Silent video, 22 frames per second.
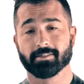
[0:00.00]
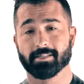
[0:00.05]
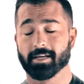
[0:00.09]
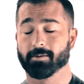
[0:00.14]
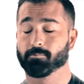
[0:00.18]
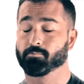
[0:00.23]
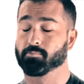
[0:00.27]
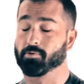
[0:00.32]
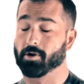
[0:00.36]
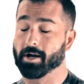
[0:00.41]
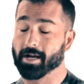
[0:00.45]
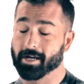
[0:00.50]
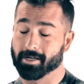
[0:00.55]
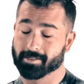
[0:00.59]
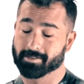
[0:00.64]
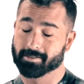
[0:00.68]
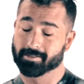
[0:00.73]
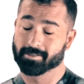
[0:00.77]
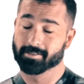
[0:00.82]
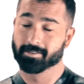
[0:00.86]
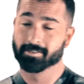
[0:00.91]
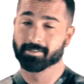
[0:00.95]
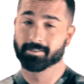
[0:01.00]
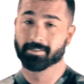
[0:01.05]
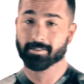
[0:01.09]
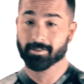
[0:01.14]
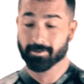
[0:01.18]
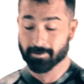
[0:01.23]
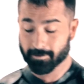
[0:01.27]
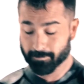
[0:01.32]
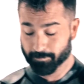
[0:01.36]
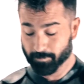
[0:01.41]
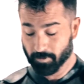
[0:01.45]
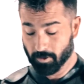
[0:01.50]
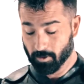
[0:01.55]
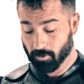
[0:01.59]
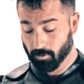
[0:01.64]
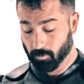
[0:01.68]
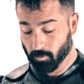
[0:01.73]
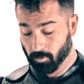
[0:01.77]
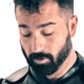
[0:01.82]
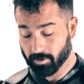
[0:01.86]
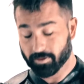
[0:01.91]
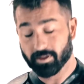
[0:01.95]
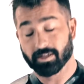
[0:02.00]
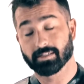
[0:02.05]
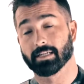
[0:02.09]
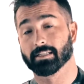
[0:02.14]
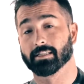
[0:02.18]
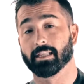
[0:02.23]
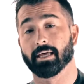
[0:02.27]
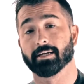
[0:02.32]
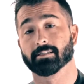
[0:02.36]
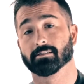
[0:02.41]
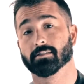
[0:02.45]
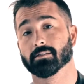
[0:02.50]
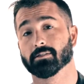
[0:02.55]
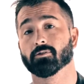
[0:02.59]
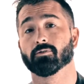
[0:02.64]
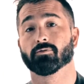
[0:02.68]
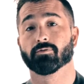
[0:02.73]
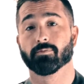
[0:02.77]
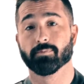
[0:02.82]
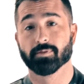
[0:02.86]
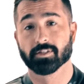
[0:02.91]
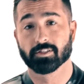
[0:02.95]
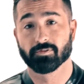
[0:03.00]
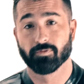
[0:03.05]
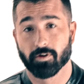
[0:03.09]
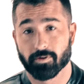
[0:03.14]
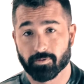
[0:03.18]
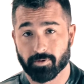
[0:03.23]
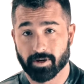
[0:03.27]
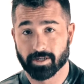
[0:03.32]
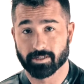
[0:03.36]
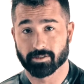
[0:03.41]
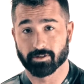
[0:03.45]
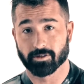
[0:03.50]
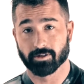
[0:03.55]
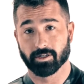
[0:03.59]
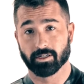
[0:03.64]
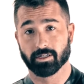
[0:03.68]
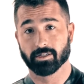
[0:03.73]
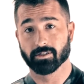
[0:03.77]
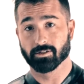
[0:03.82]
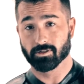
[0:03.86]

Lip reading: having to take breaks. One of the things I'd like to do from this fundraiser